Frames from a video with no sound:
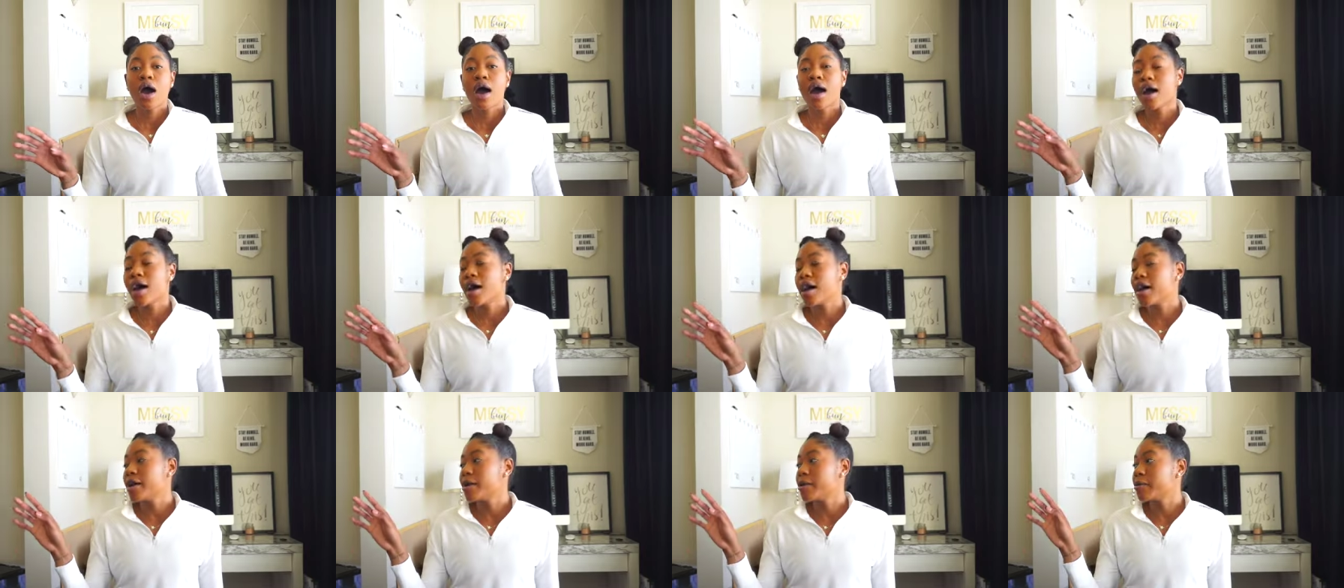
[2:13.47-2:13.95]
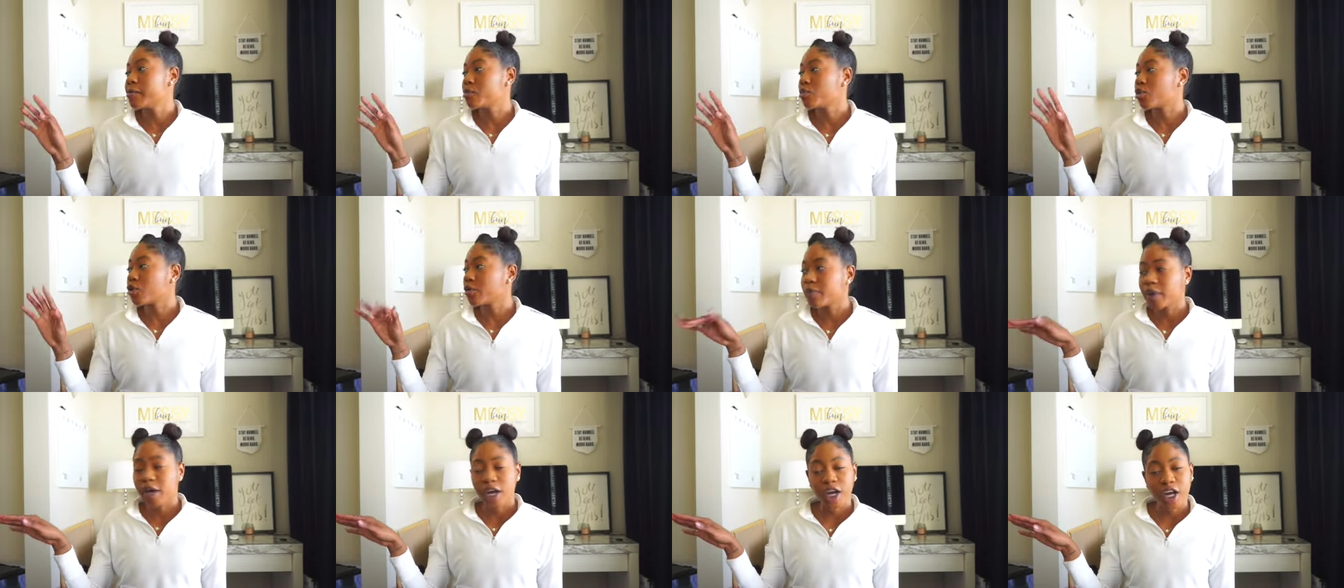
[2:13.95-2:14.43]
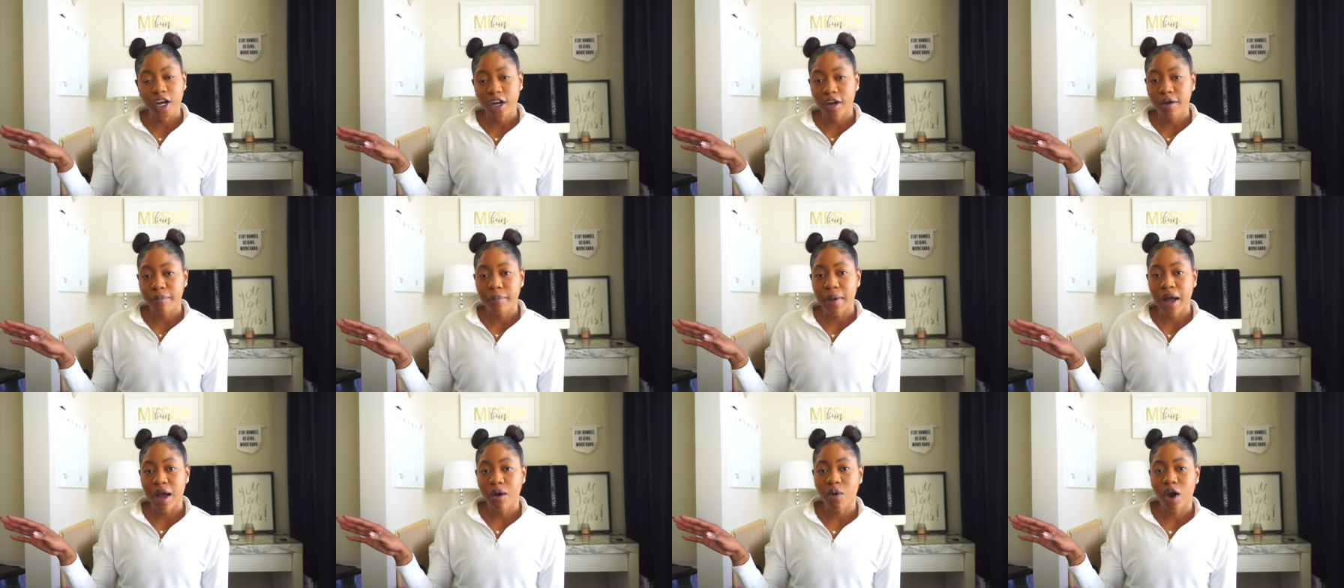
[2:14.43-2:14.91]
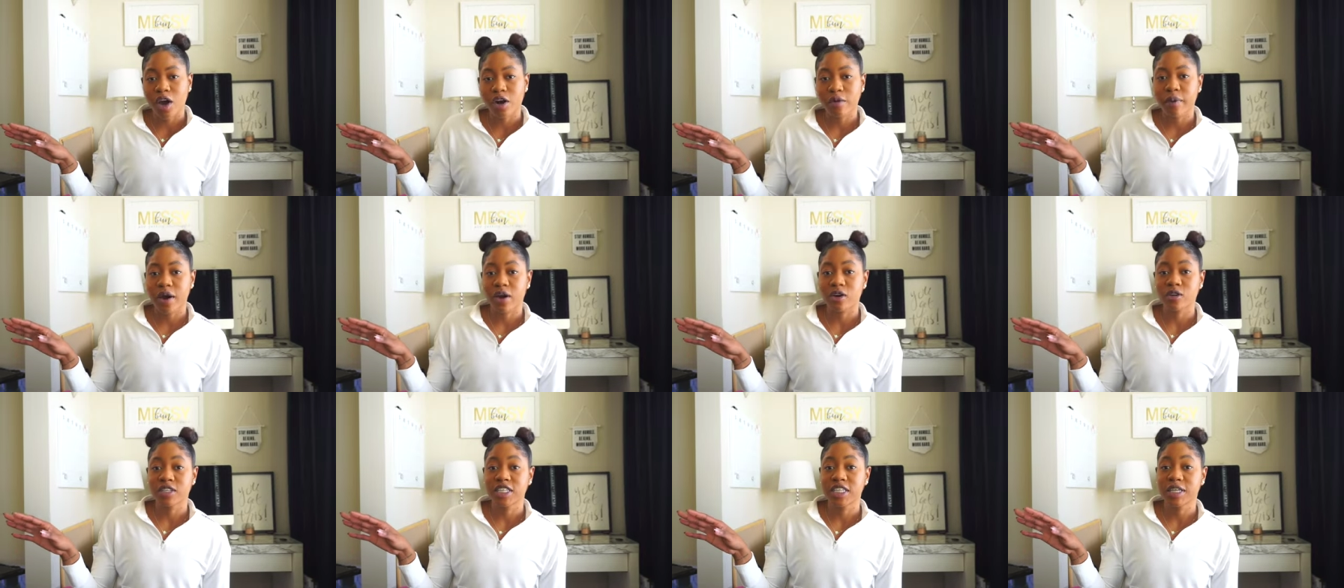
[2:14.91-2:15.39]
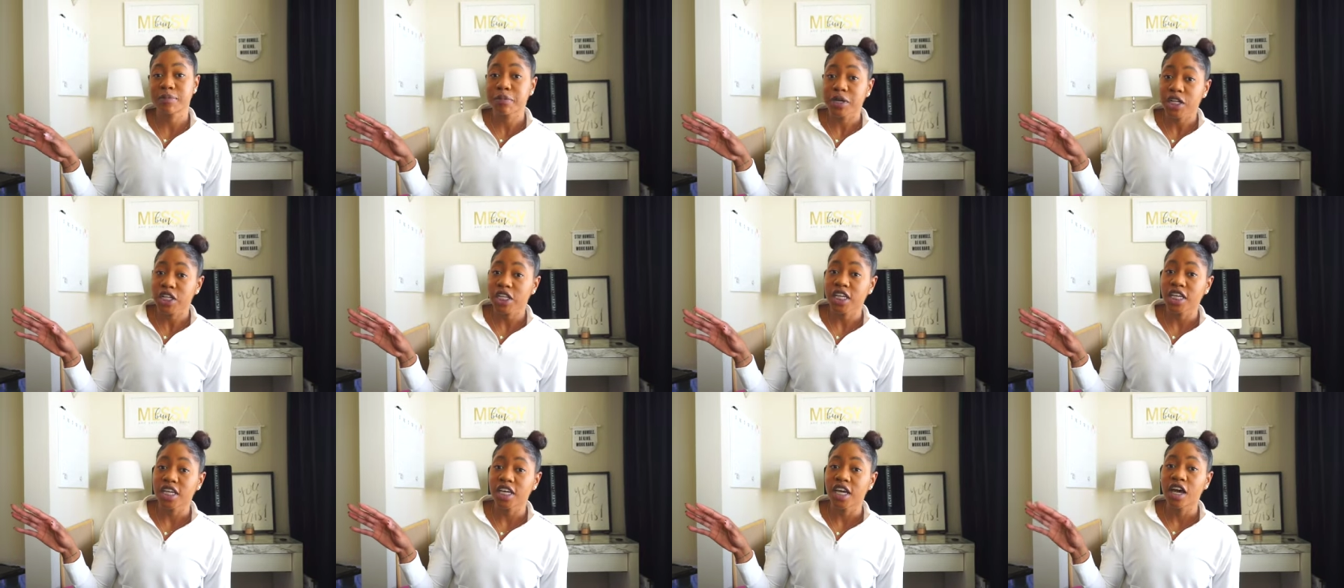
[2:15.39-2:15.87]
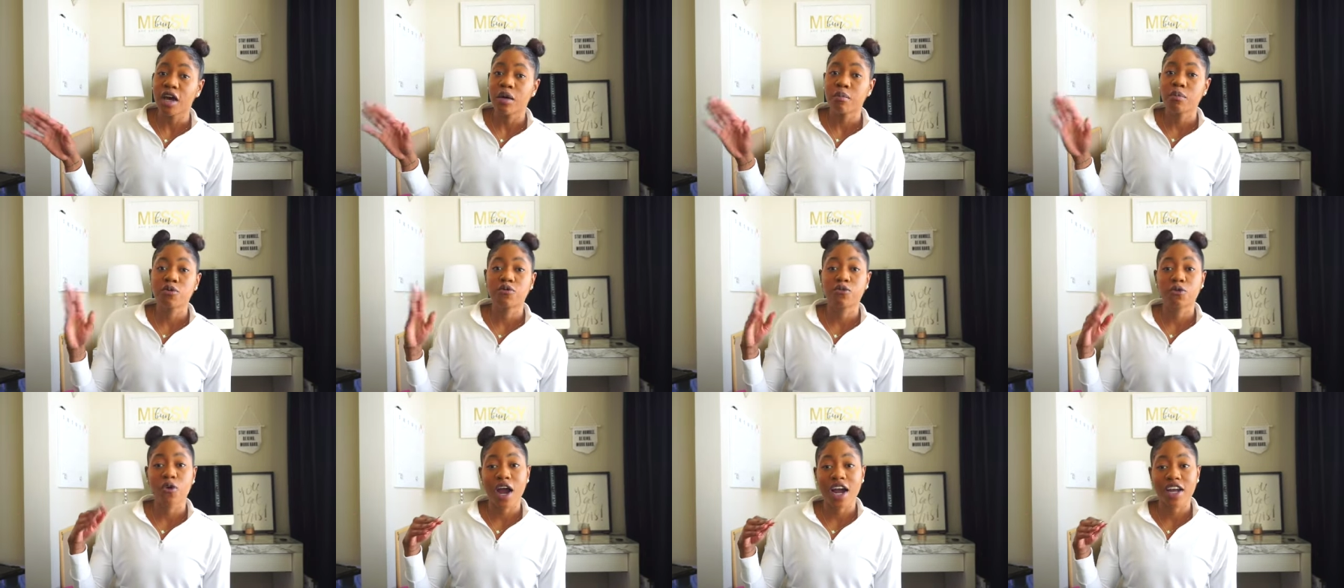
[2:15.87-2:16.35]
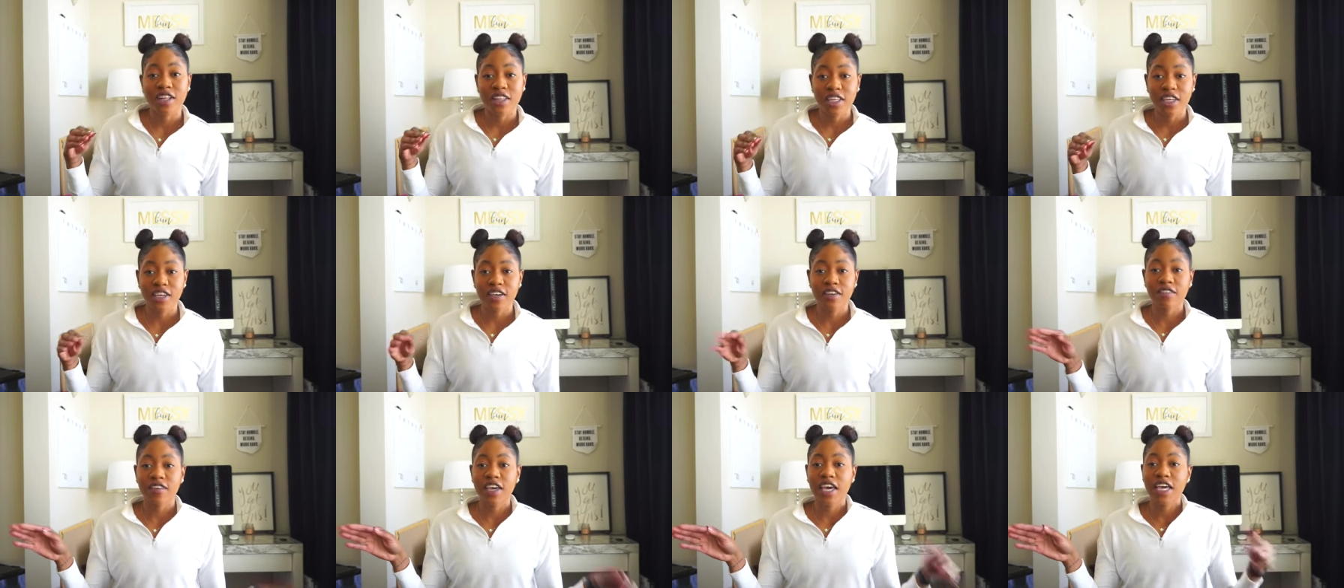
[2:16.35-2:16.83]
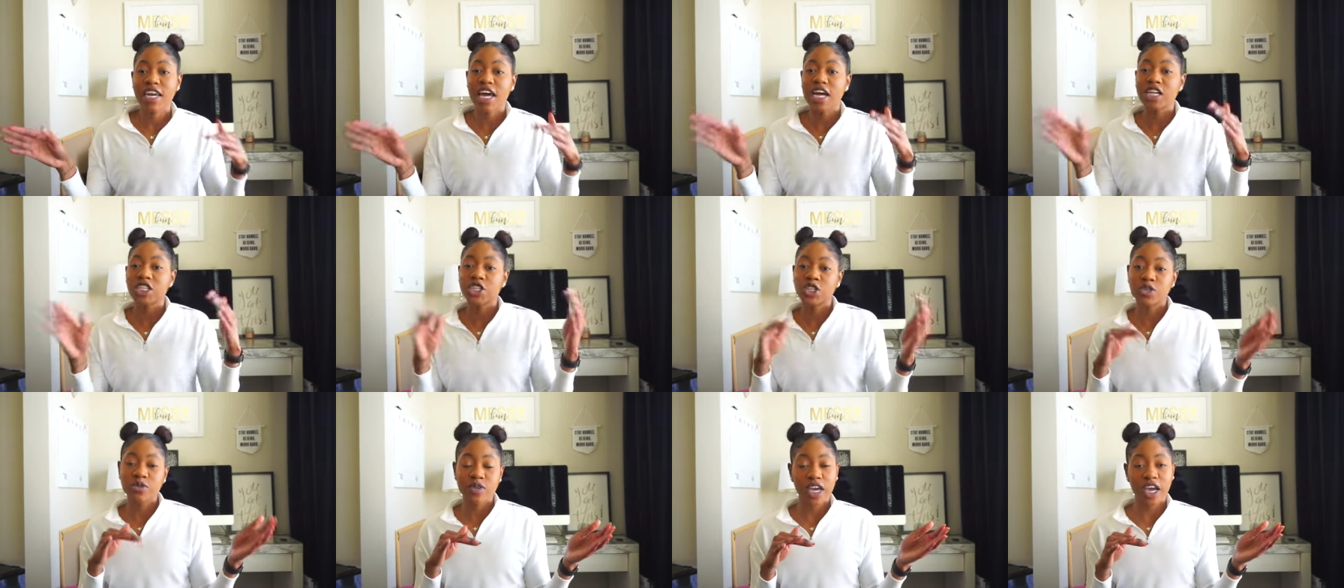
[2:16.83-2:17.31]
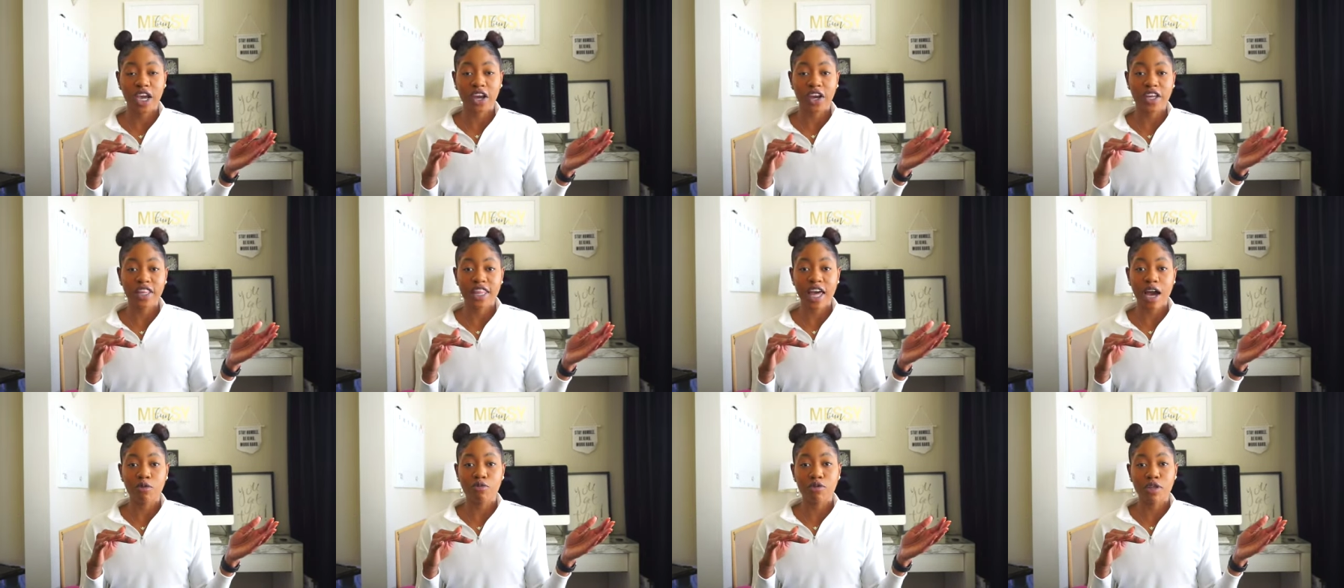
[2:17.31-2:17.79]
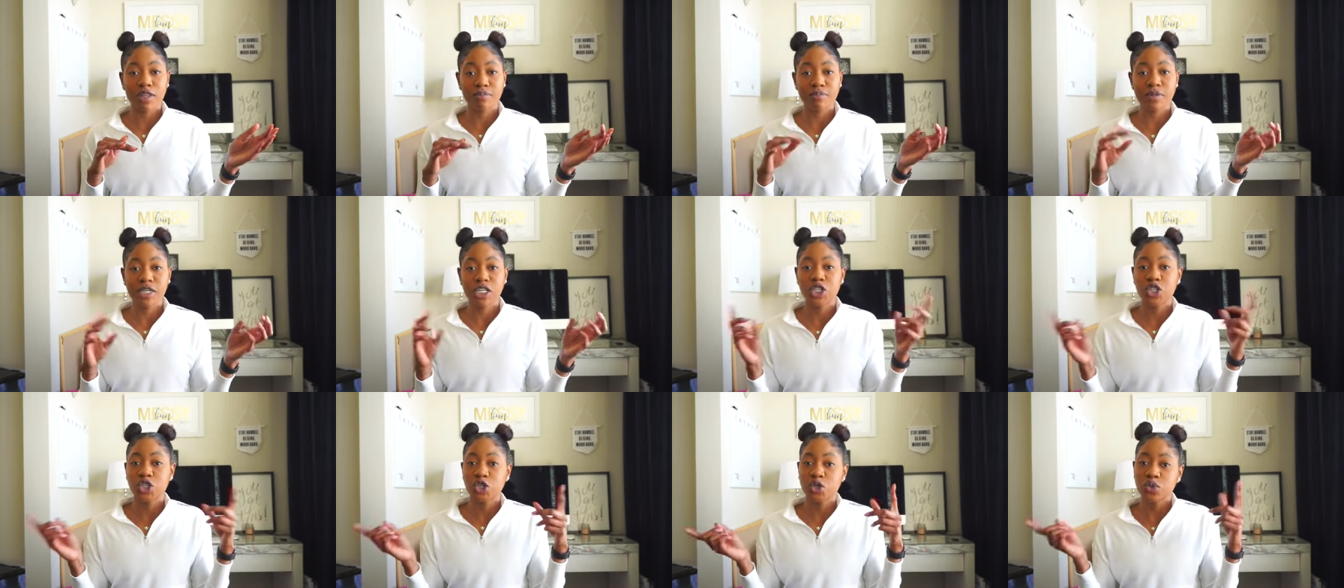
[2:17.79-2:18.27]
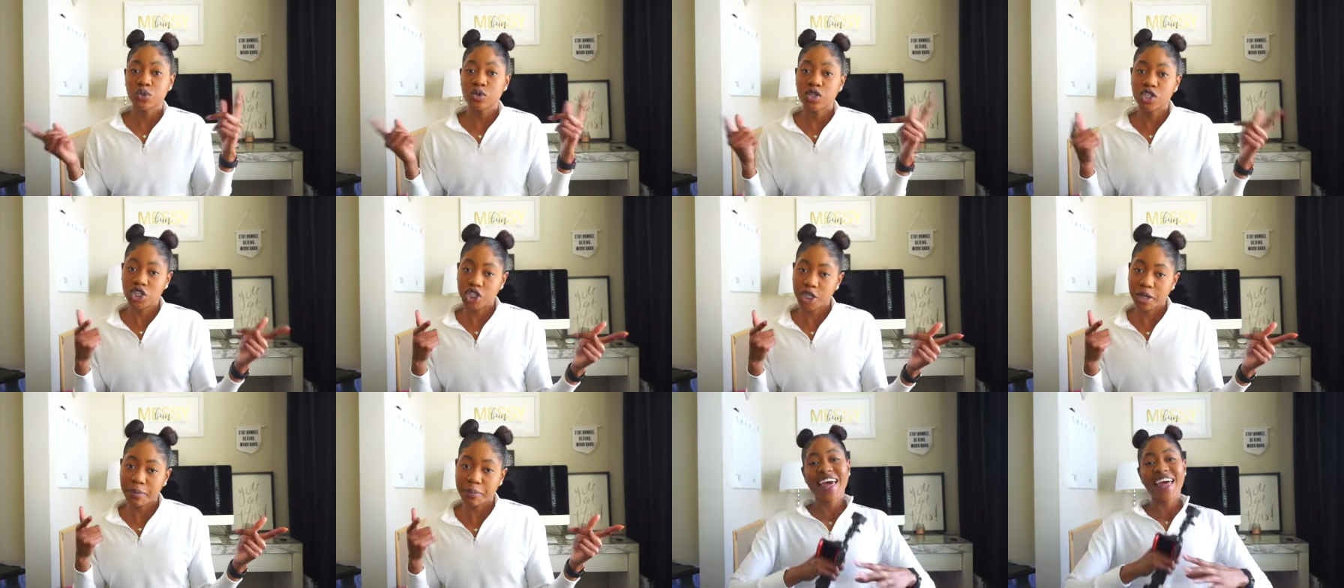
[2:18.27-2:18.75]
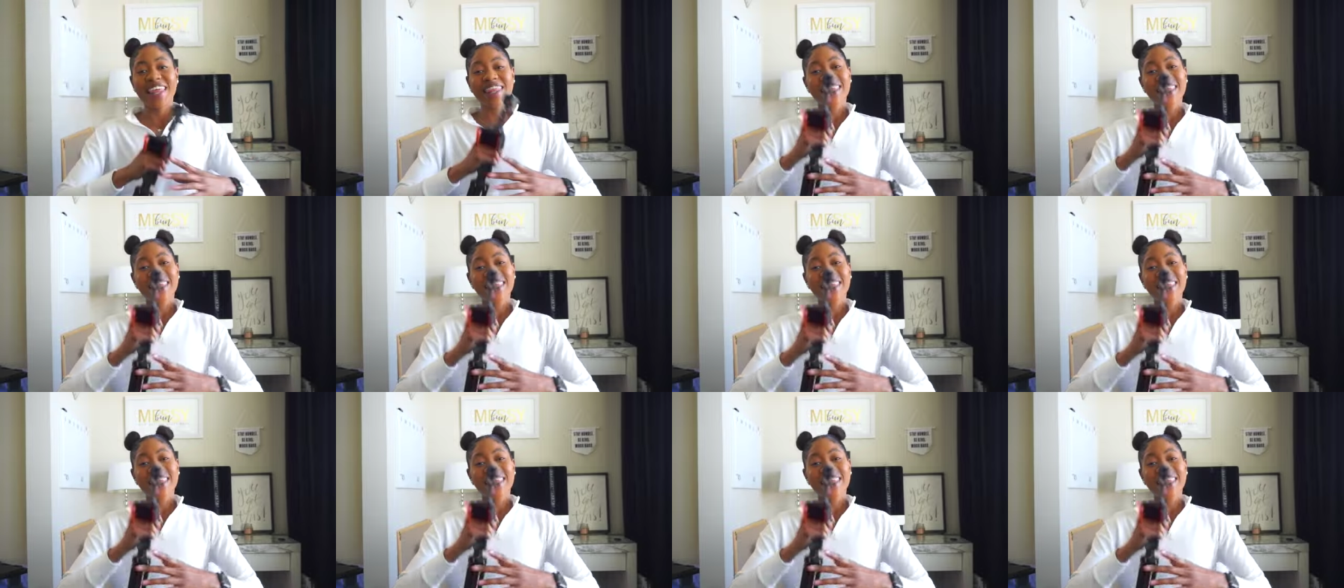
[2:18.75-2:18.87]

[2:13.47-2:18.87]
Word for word: um, prepare my water bottle typically before i leave and i do carry that with me to the gym